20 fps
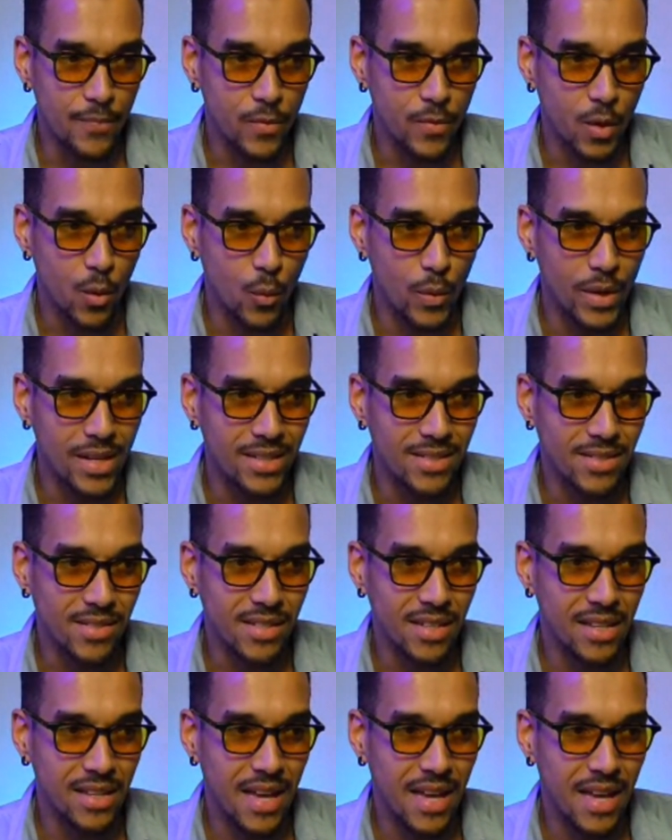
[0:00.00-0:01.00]
we can
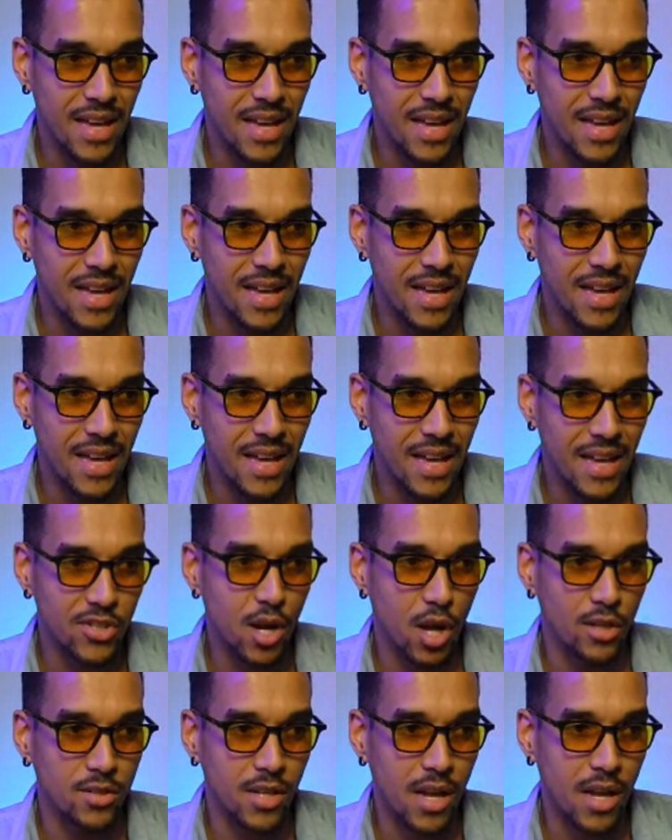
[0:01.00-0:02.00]
see that
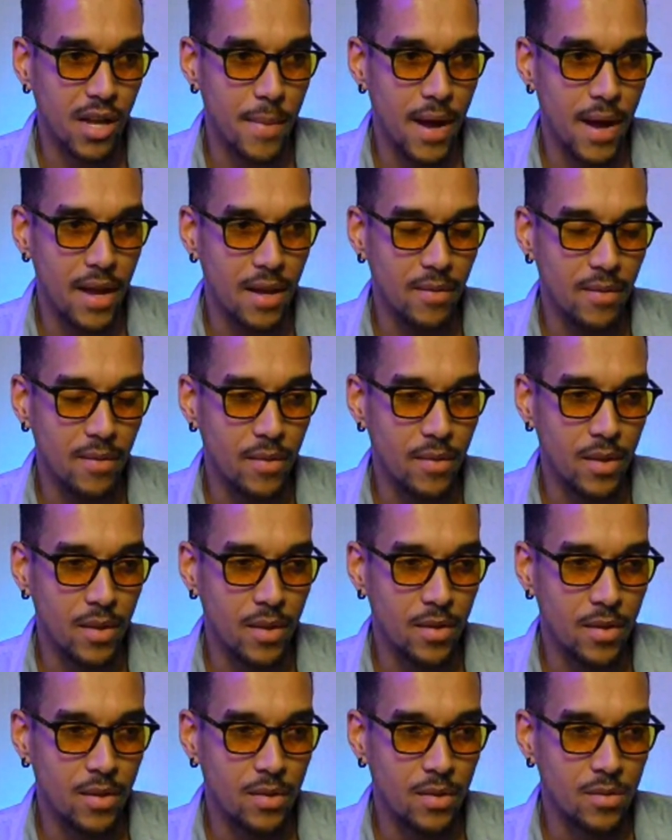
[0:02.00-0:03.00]
just to the all-time
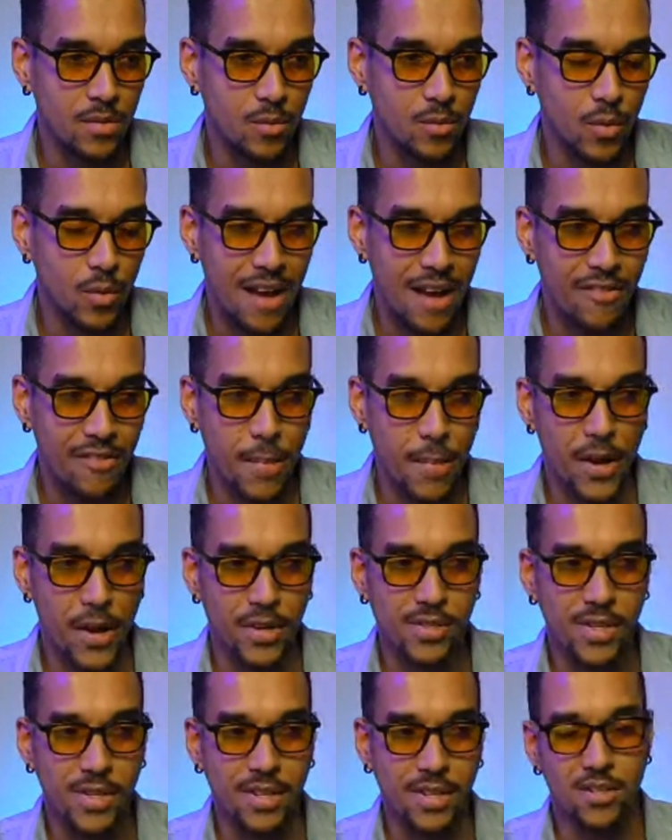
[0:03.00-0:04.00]
high, we
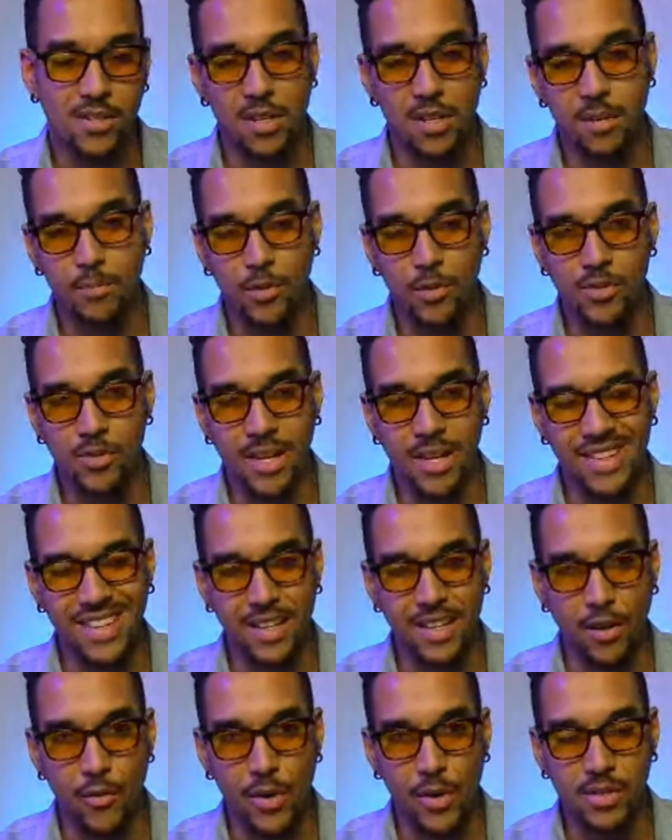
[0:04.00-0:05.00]
have about a
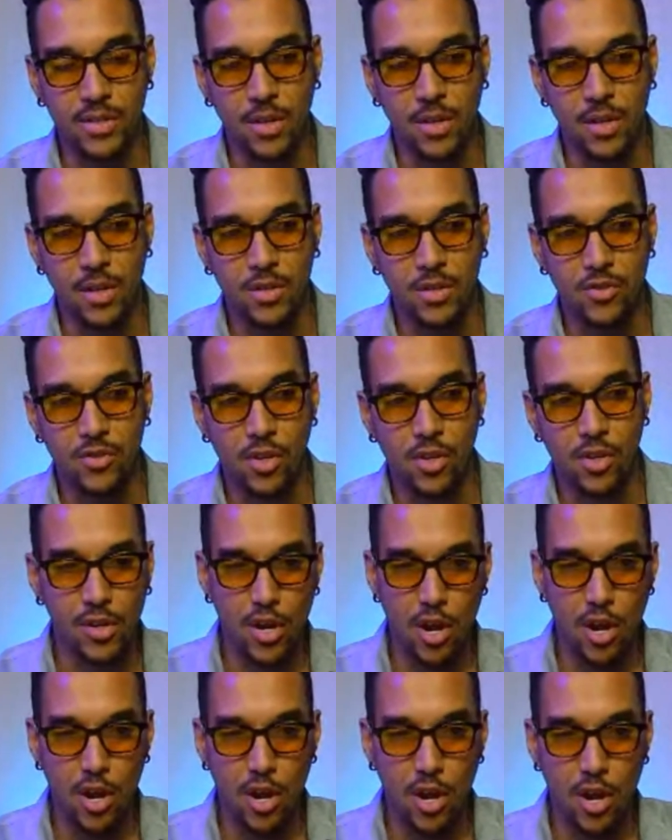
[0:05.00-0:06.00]
60% increase.
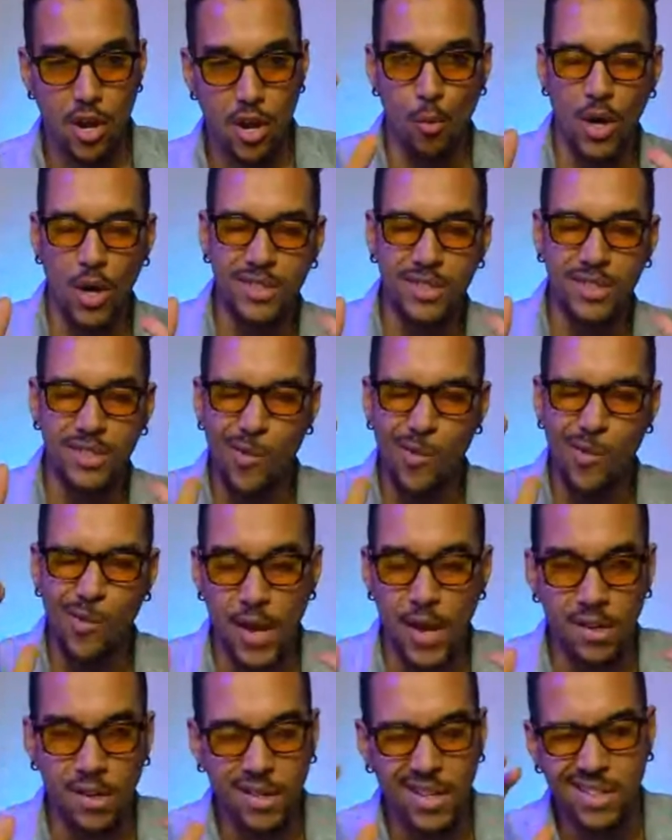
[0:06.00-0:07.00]
So you're about
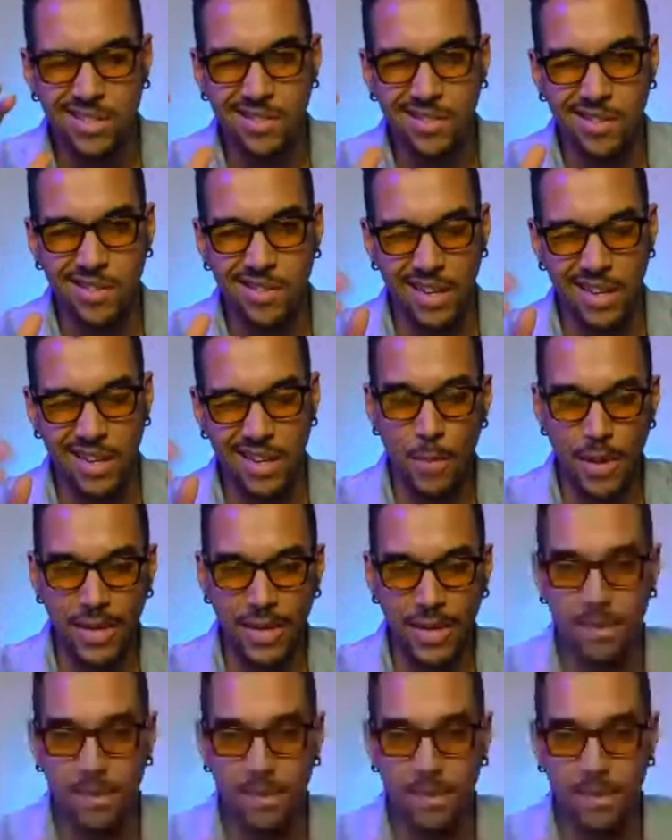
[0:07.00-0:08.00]
1-to-1. That's a little
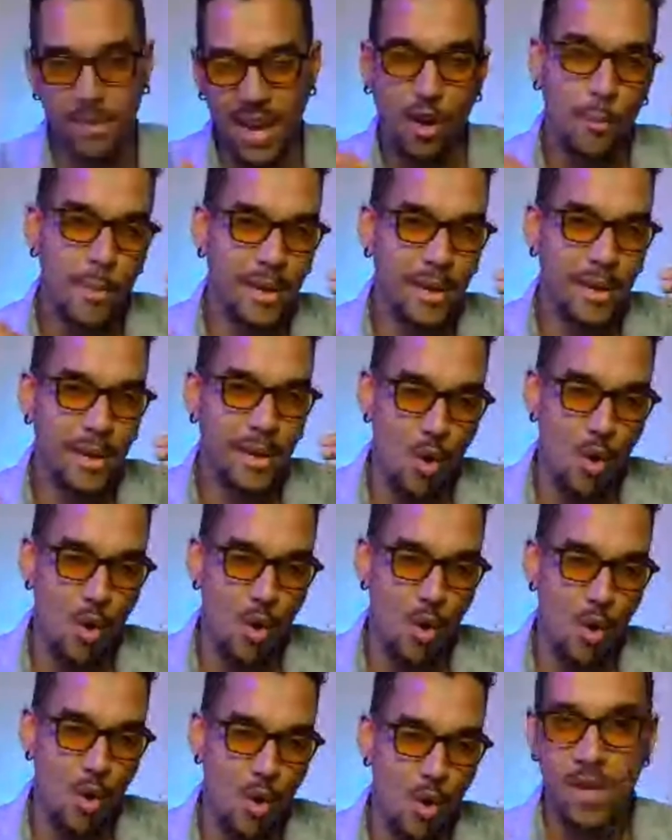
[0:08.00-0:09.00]
bit
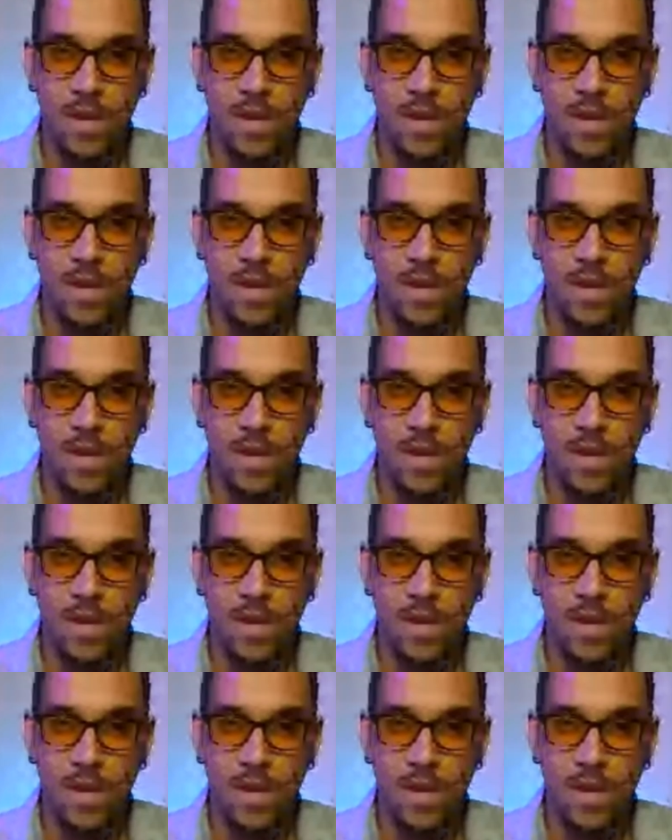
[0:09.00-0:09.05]
more